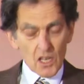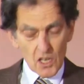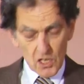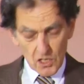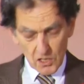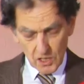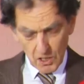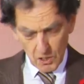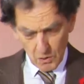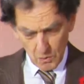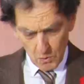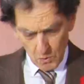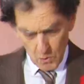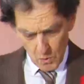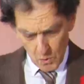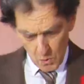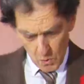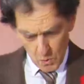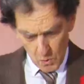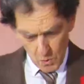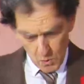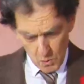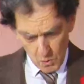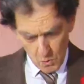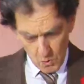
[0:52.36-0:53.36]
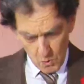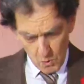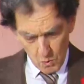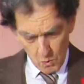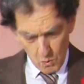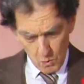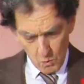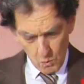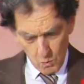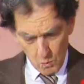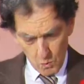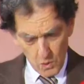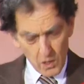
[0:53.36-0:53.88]
So
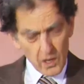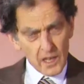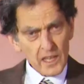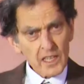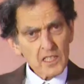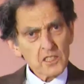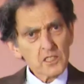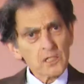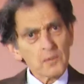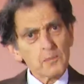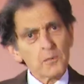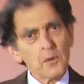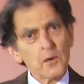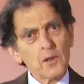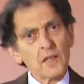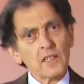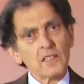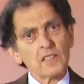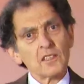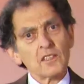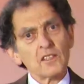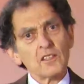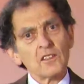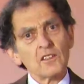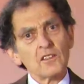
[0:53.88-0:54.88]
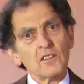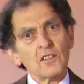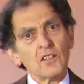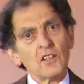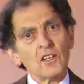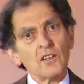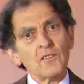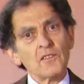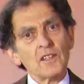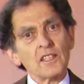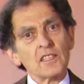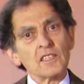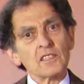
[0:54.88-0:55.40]
what is the point
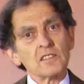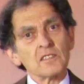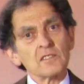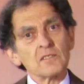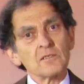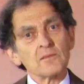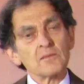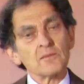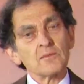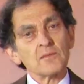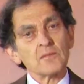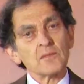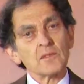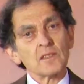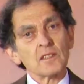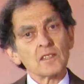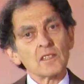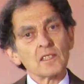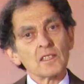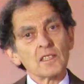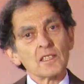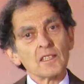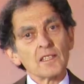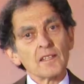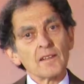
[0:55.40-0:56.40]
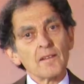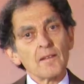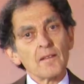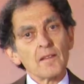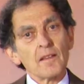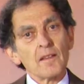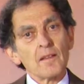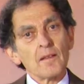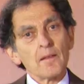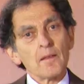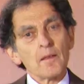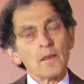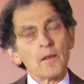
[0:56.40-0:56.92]
of this?
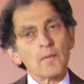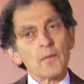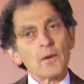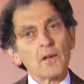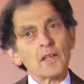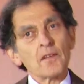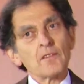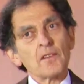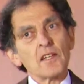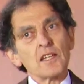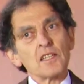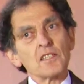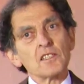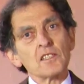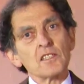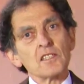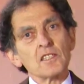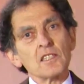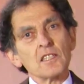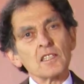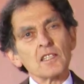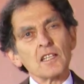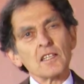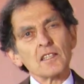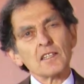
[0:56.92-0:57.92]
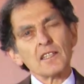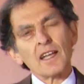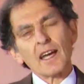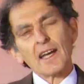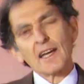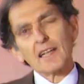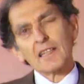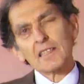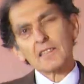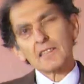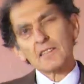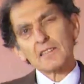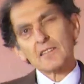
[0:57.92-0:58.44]
The point of this,
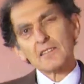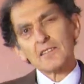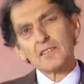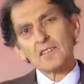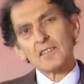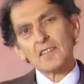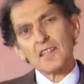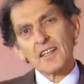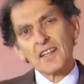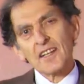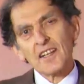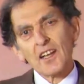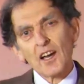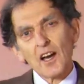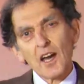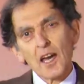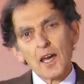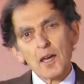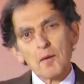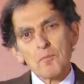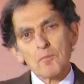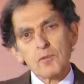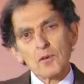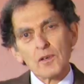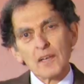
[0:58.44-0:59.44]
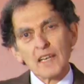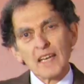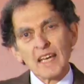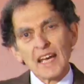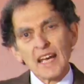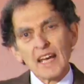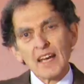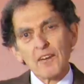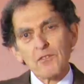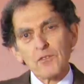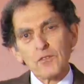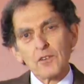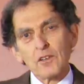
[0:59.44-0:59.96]
that library
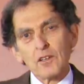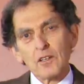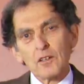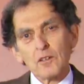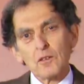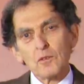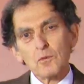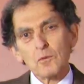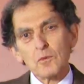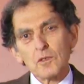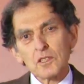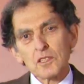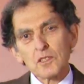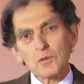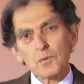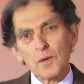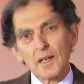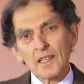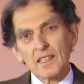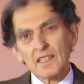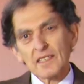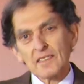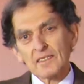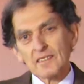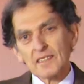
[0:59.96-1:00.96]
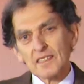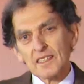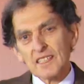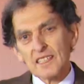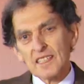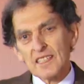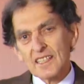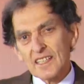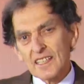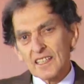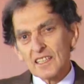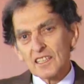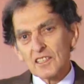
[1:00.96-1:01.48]
effort was one
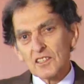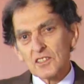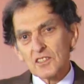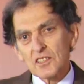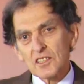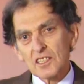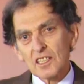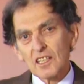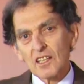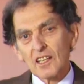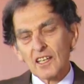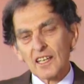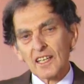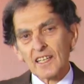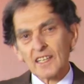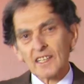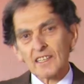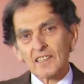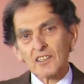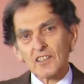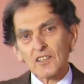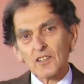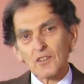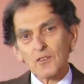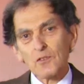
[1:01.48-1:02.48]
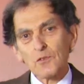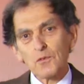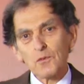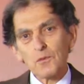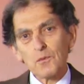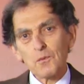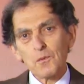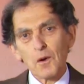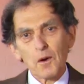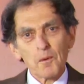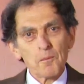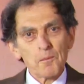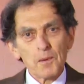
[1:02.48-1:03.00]
little sign
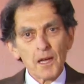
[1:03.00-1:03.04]
of what